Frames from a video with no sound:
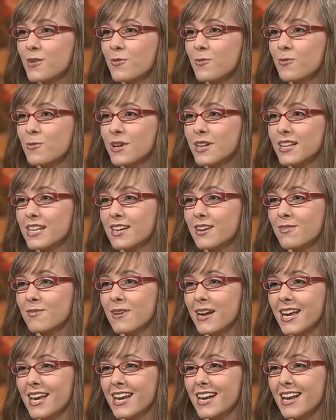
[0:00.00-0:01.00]
Really
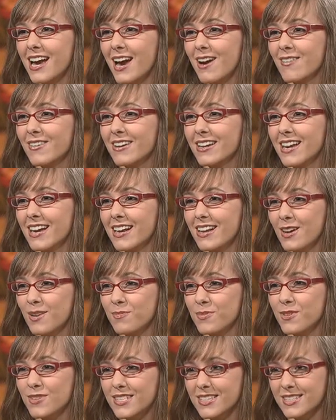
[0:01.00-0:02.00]
great. I work at a
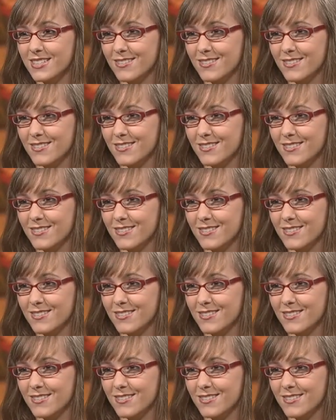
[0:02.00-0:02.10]
music